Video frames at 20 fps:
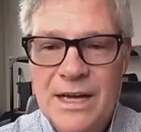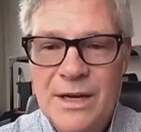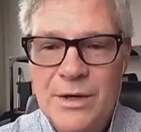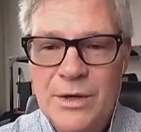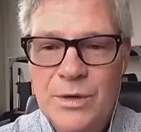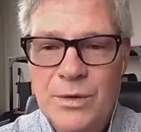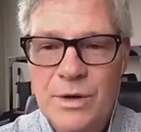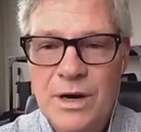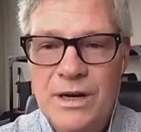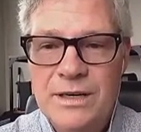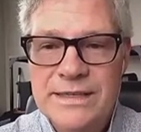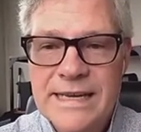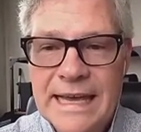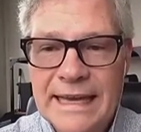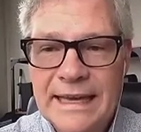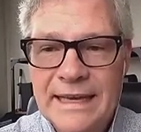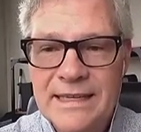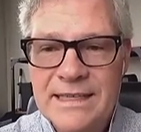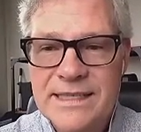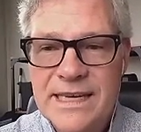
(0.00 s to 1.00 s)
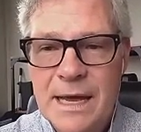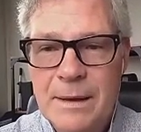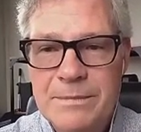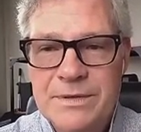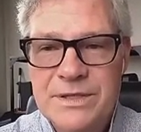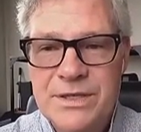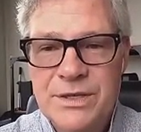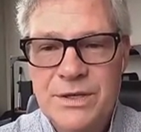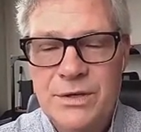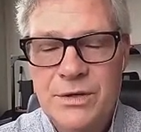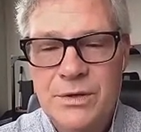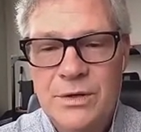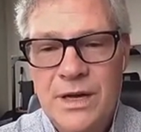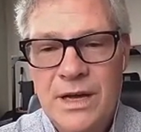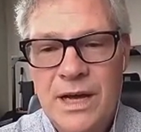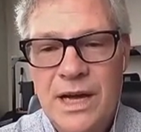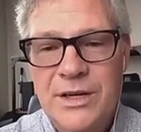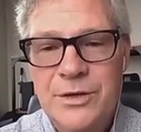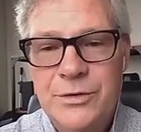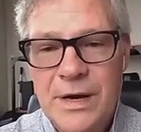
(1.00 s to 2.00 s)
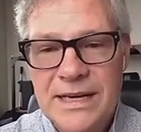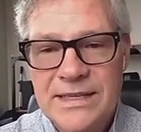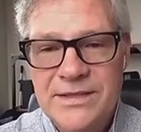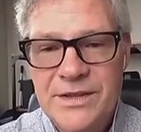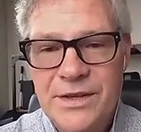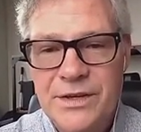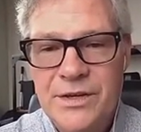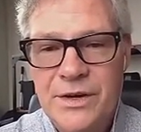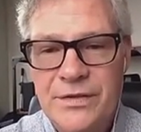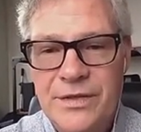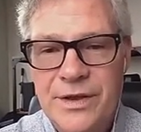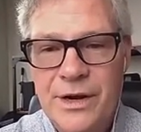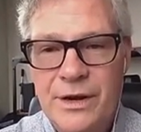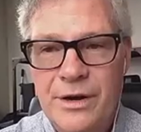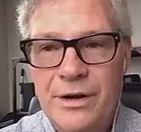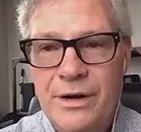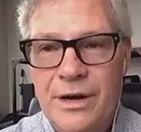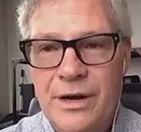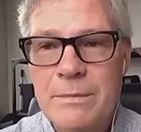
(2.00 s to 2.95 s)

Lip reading: who are taking steps to address their